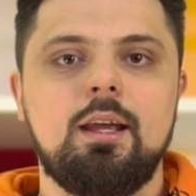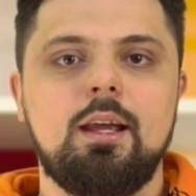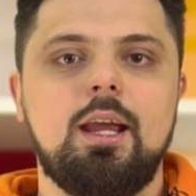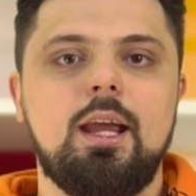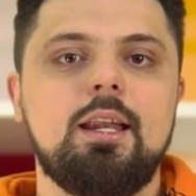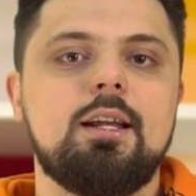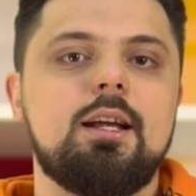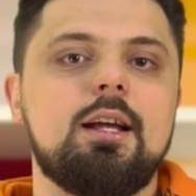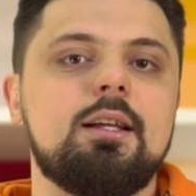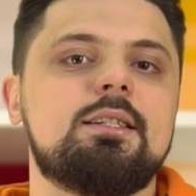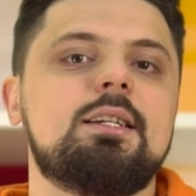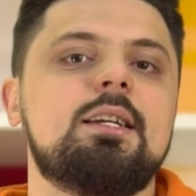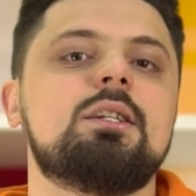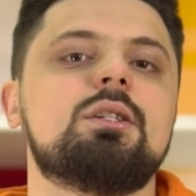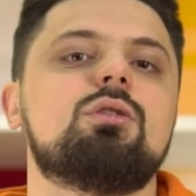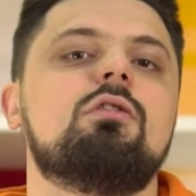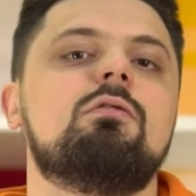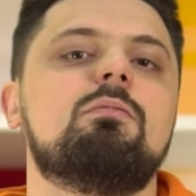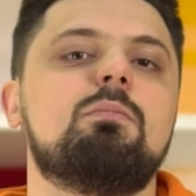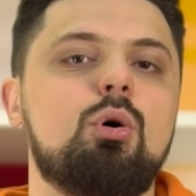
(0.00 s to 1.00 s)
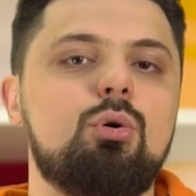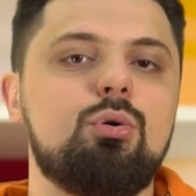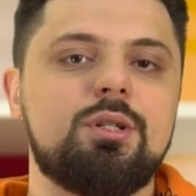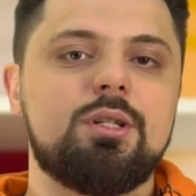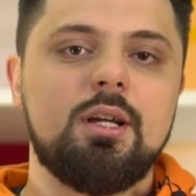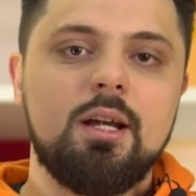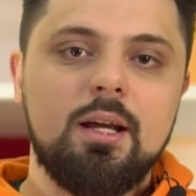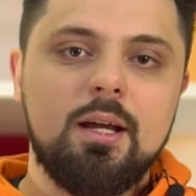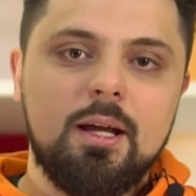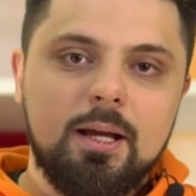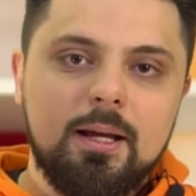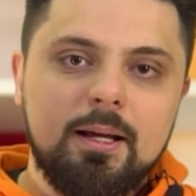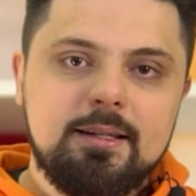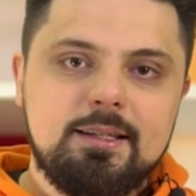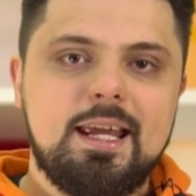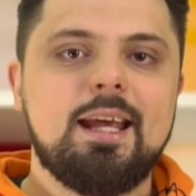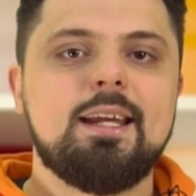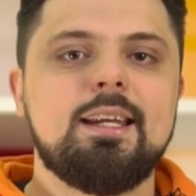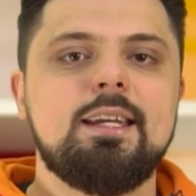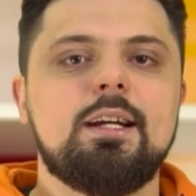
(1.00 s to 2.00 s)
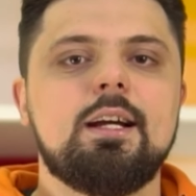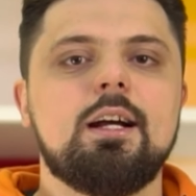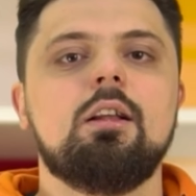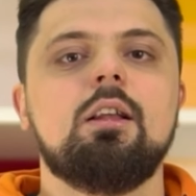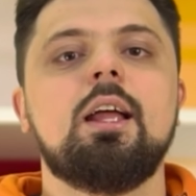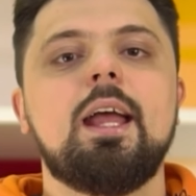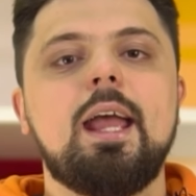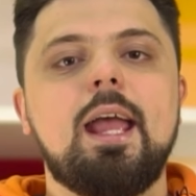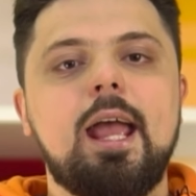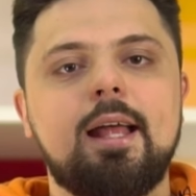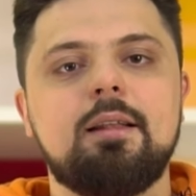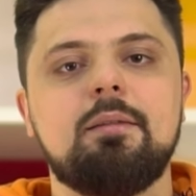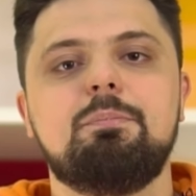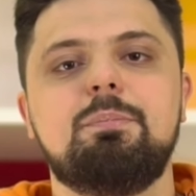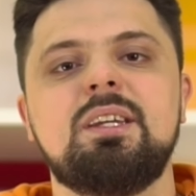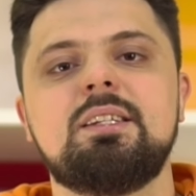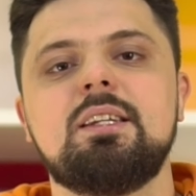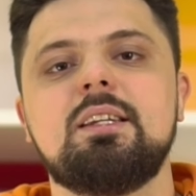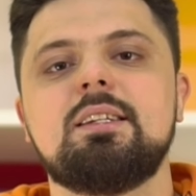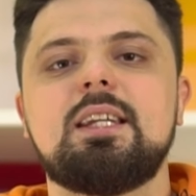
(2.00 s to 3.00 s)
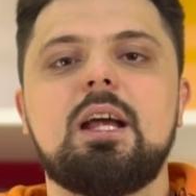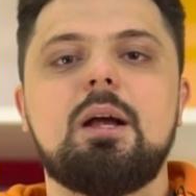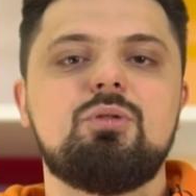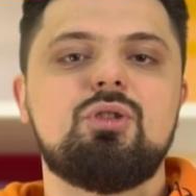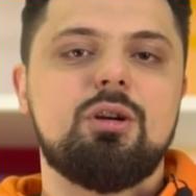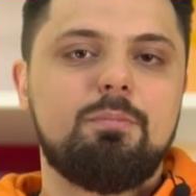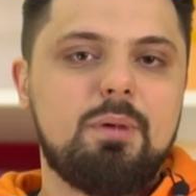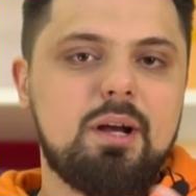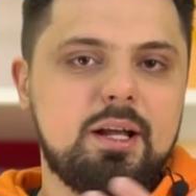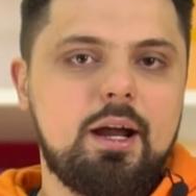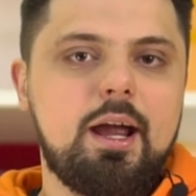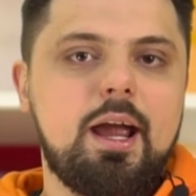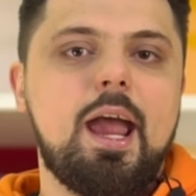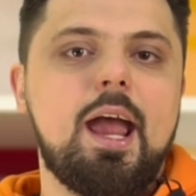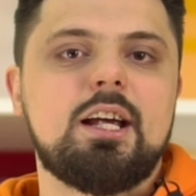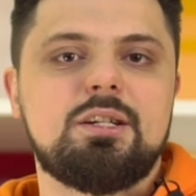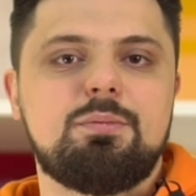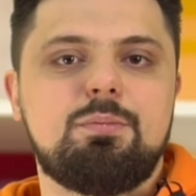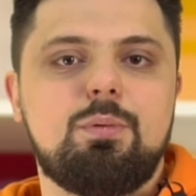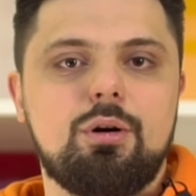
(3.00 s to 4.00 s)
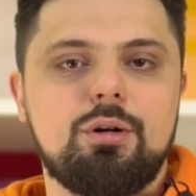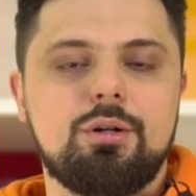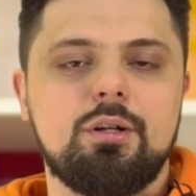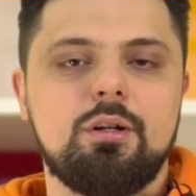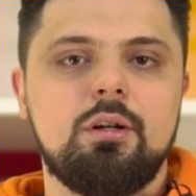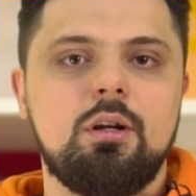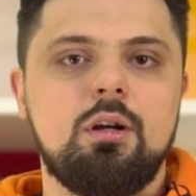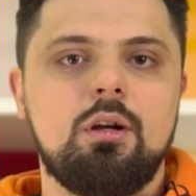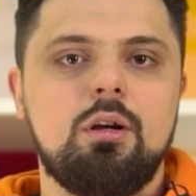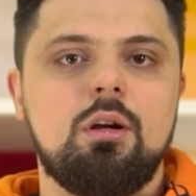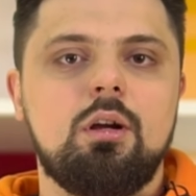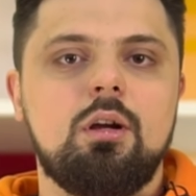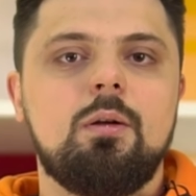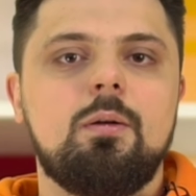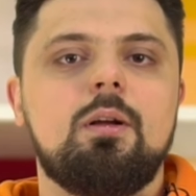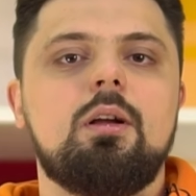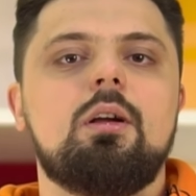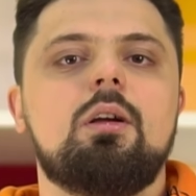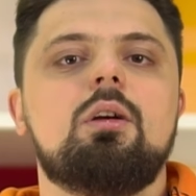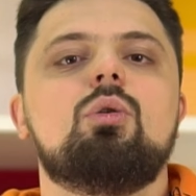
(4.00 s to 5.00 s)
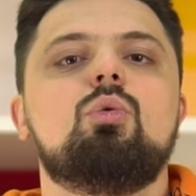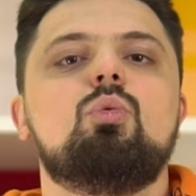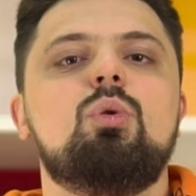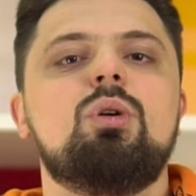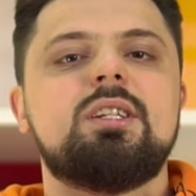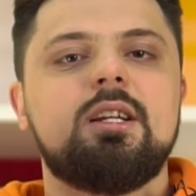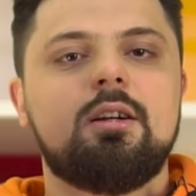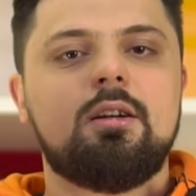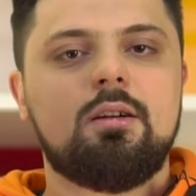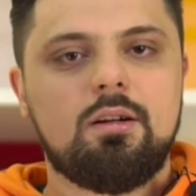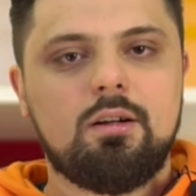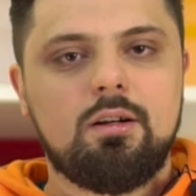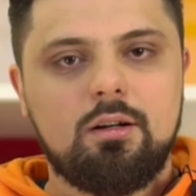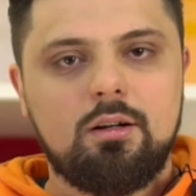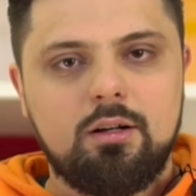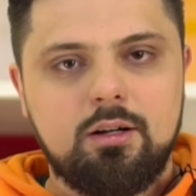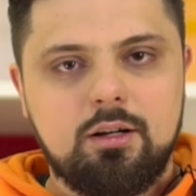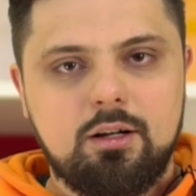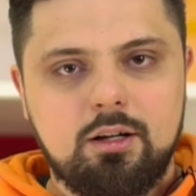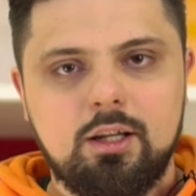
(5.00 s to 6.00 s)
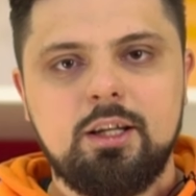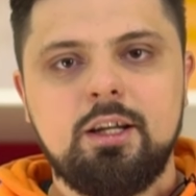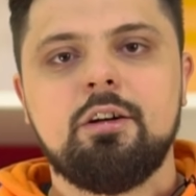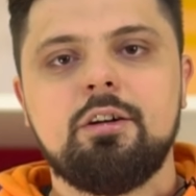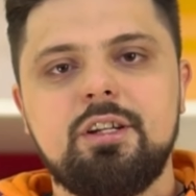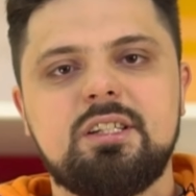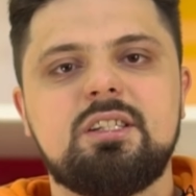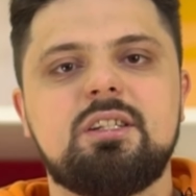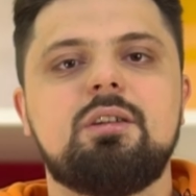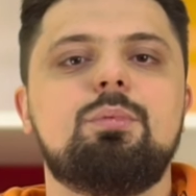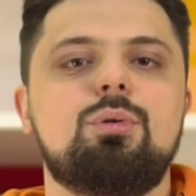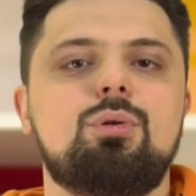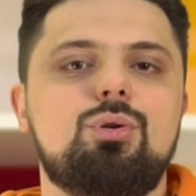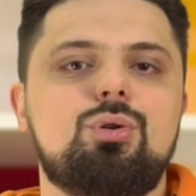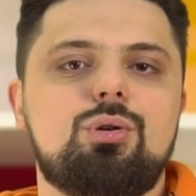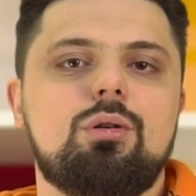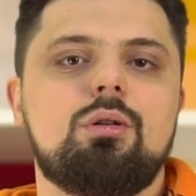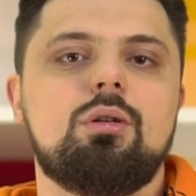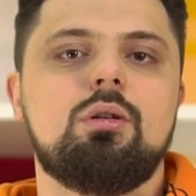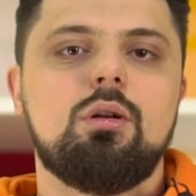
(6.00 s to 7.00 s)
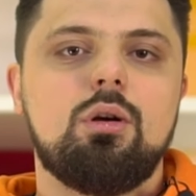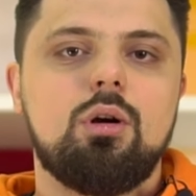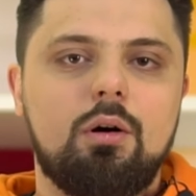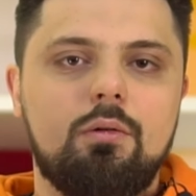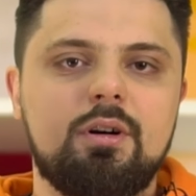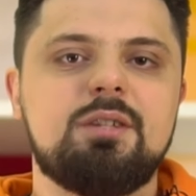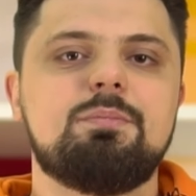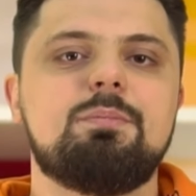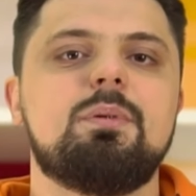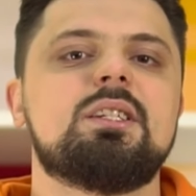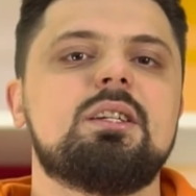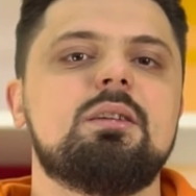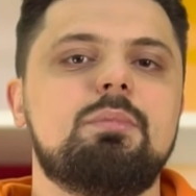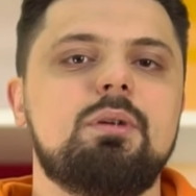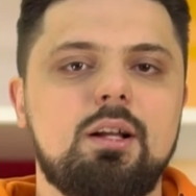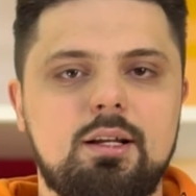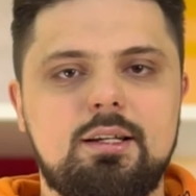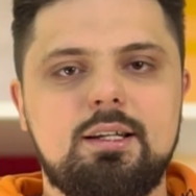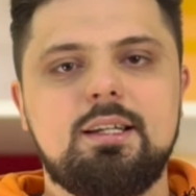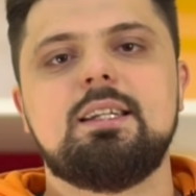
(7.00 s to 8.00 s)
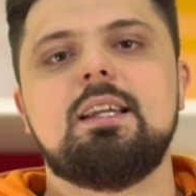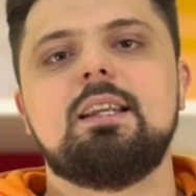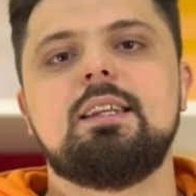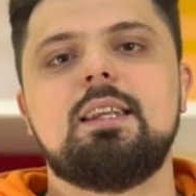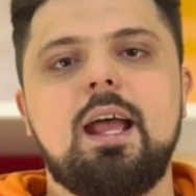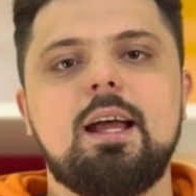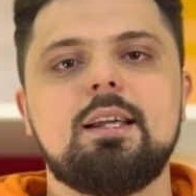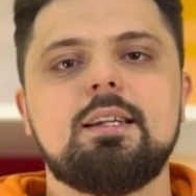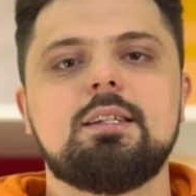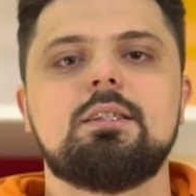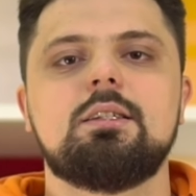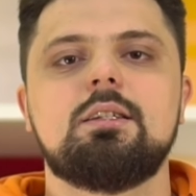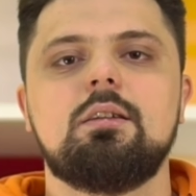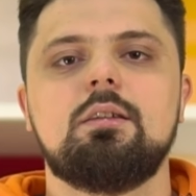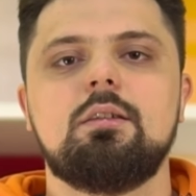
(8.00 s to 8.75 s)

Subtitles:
It consists of both technical and business subject matter expert with a clear distribution of responsibilities and tasks.